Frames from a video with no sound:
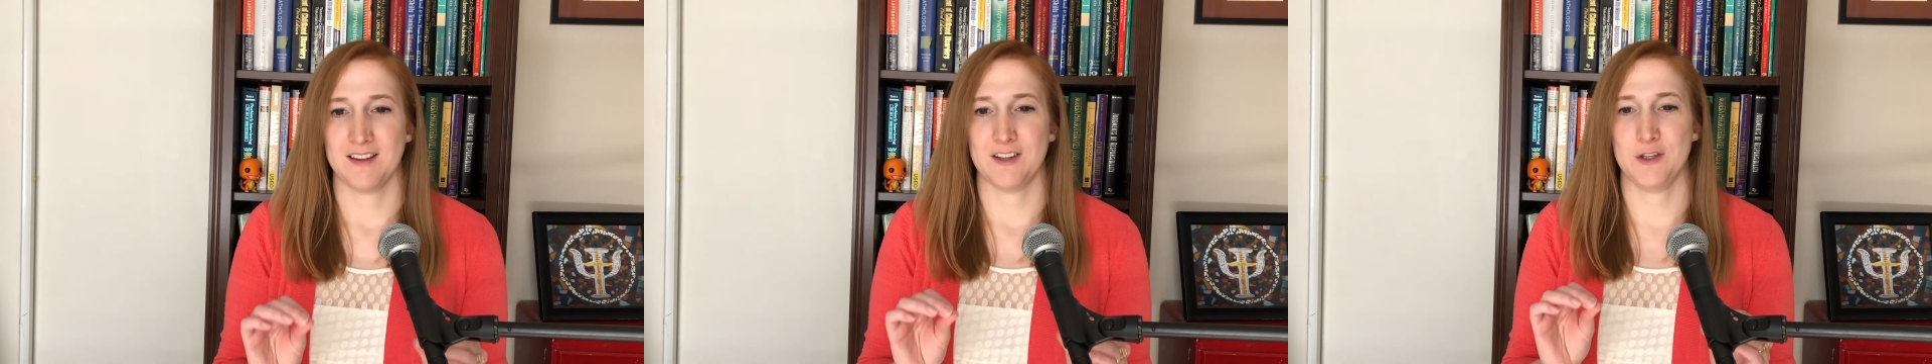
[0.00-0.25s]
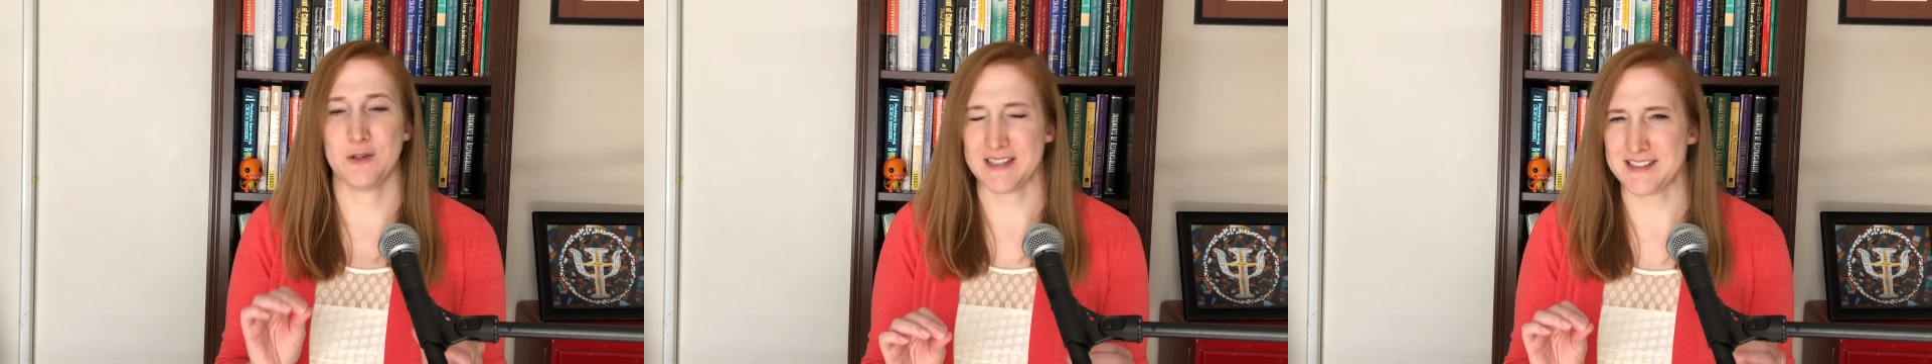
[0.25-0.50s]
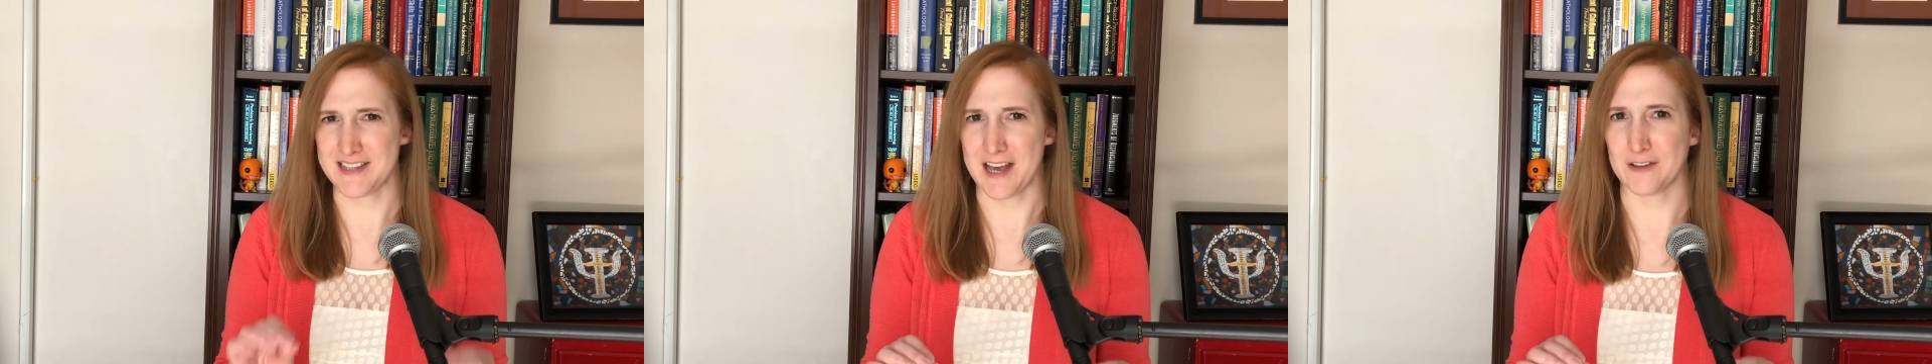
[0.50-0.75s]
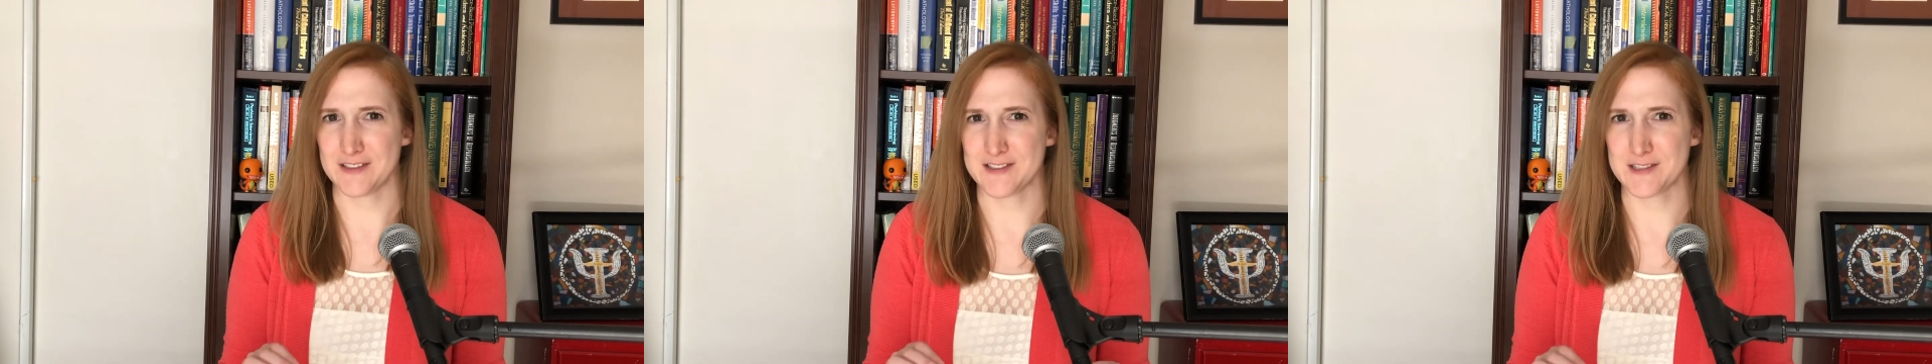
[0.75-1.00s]
You can see how
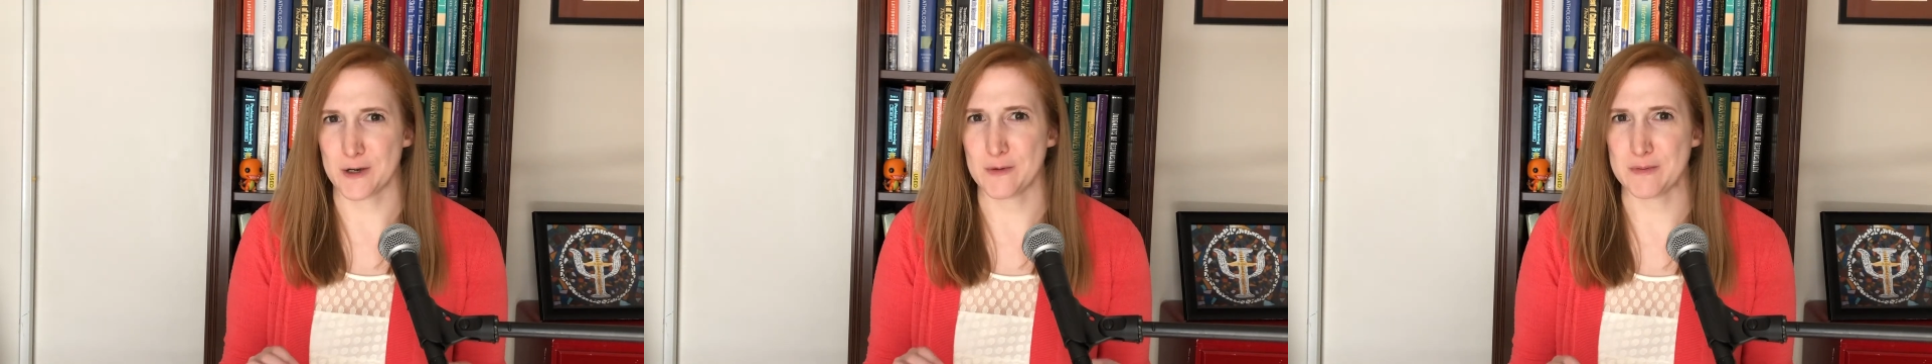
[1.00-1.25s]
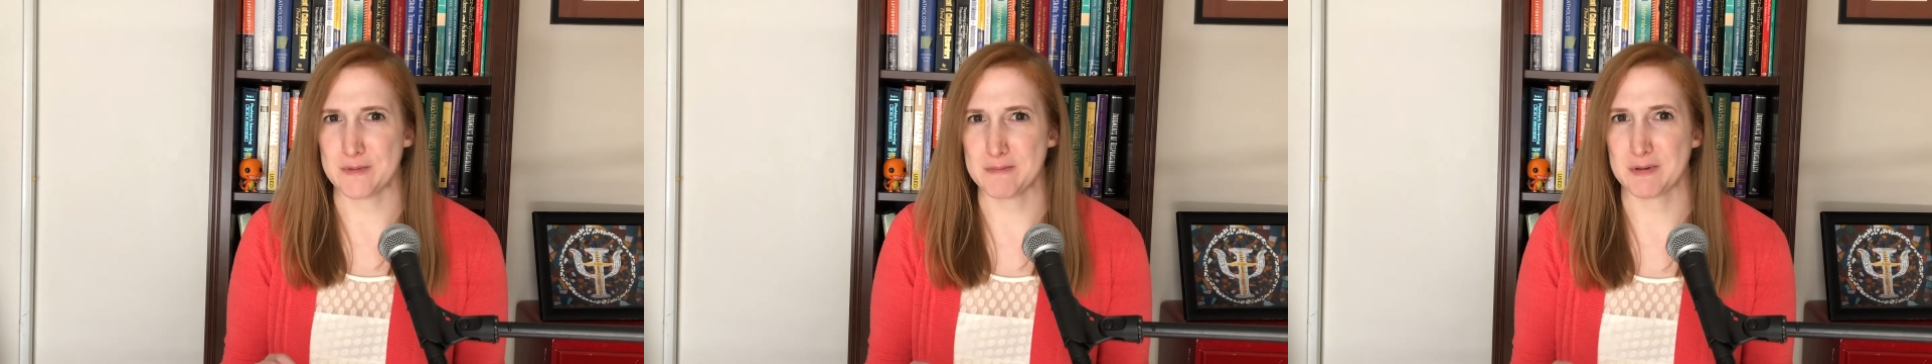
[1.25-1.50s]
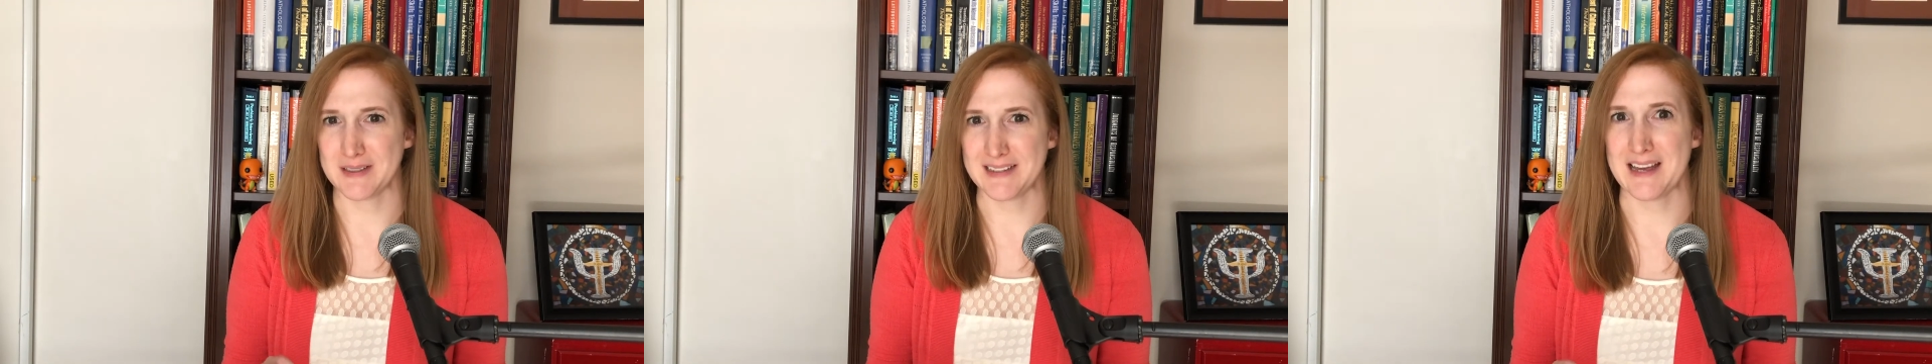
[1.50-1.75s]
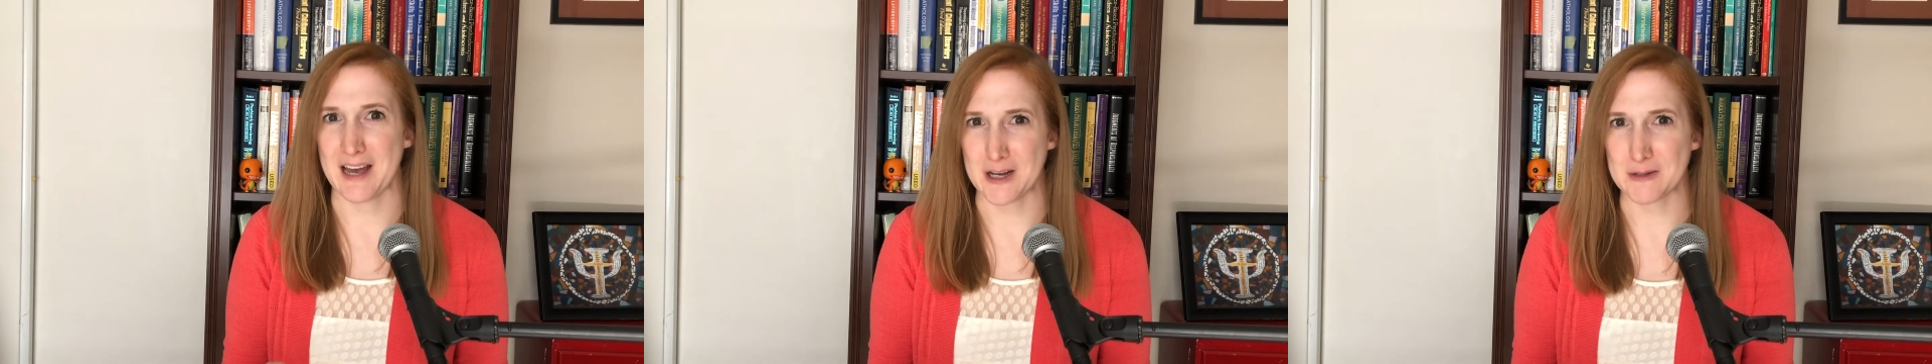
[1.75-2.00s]
this skill would be pretty
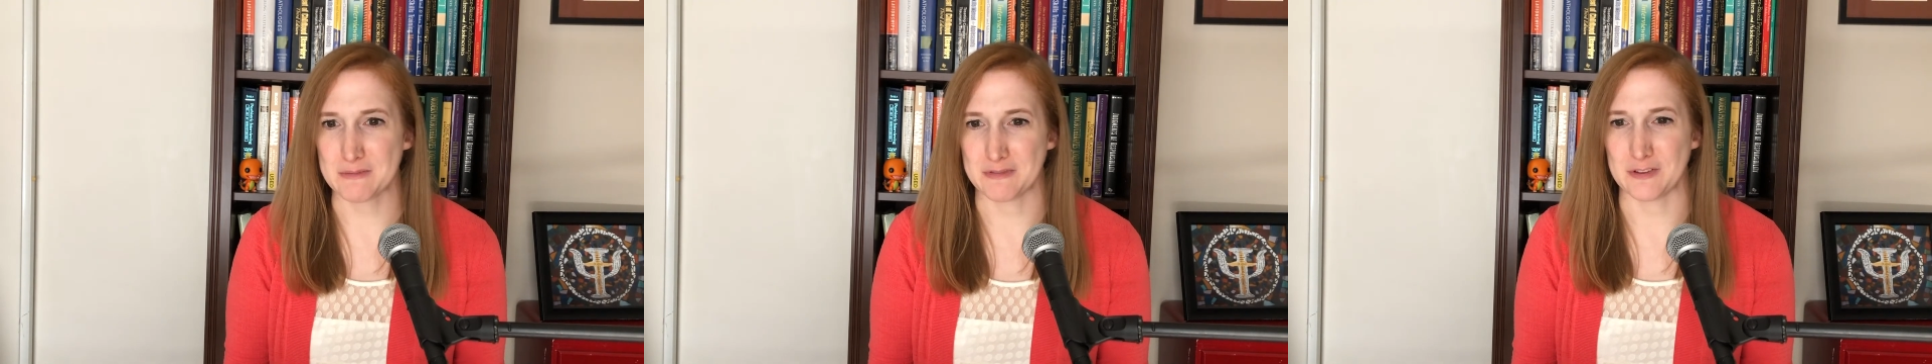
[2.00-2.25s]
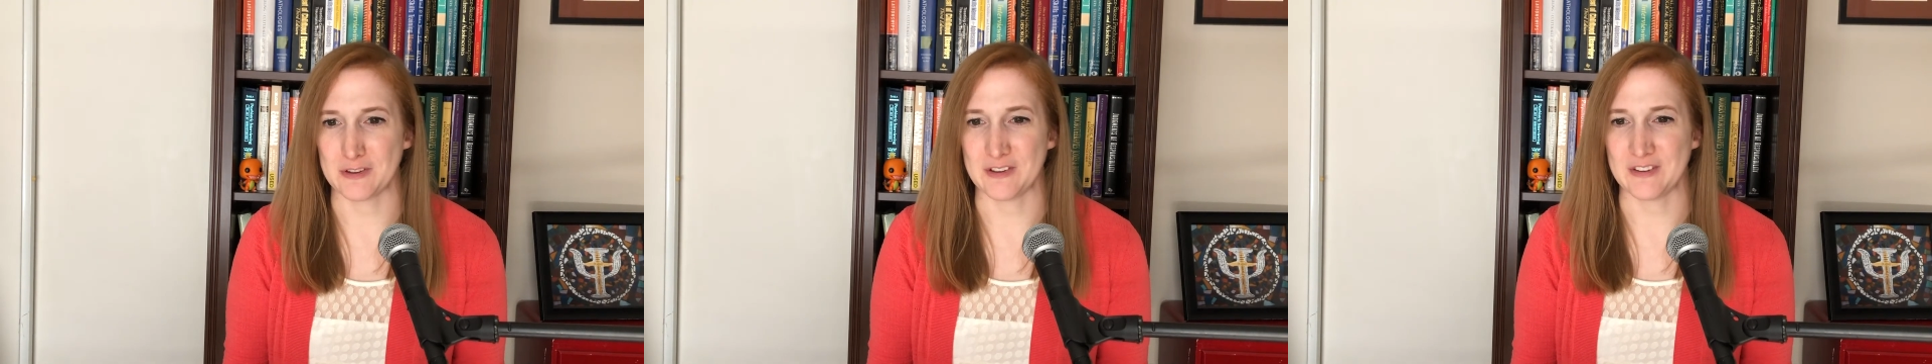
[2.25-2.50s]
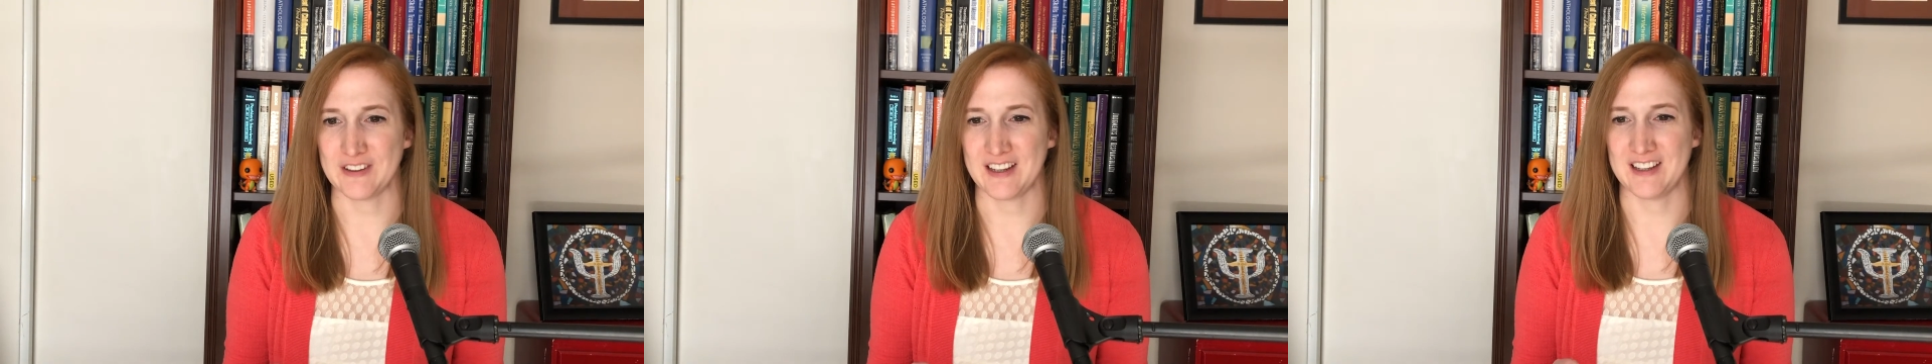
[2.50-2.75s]
helpful